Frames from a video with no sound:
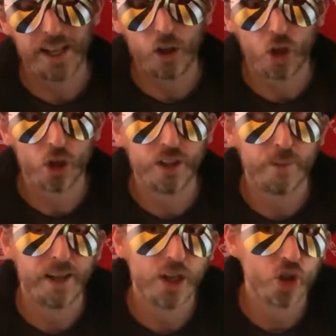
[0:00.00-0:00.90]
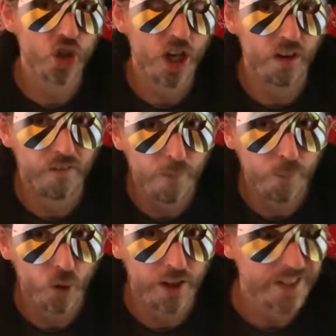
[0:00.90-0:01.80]
They play a good style of
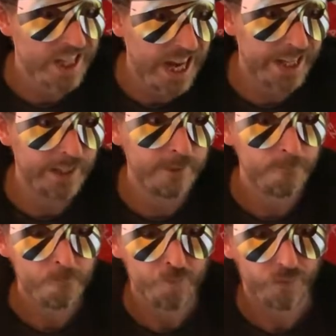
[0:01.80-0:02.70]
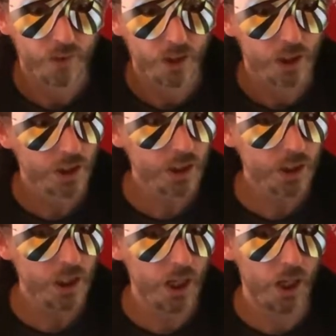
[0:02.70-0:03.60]
football. They're attacking,
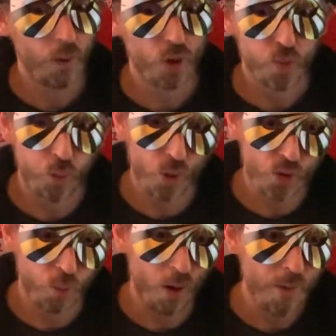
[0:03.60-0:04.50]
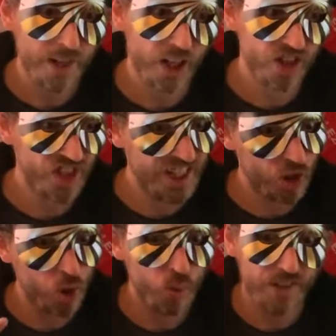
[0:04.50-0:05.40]
which will probably be like
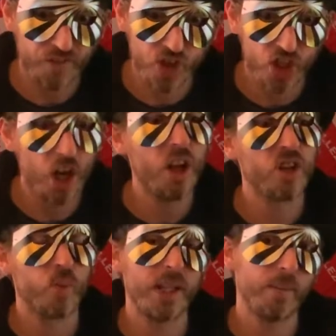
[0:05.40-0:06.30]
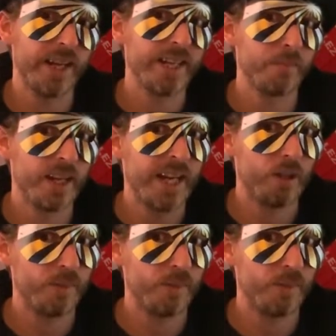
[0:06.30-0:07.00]
seeing two different styles when they play Inter Milan.